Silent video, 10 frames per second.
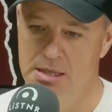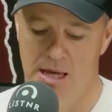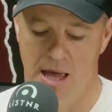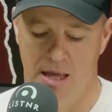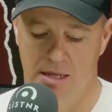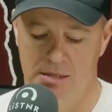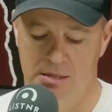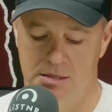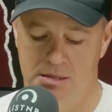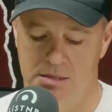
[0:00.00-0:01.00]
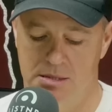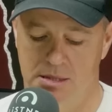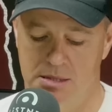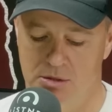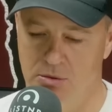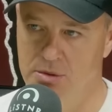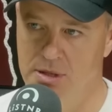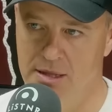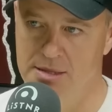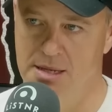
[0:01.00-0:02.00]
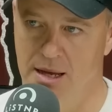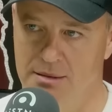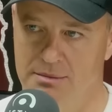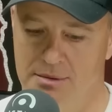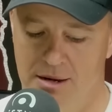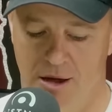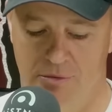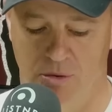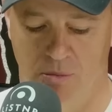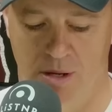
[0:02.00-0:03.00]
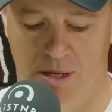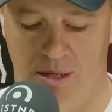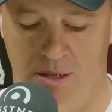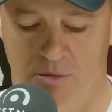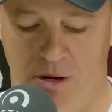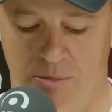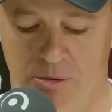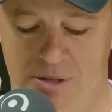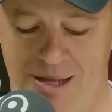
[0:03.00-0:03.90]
and he scored another ton over the weekend. Incredible.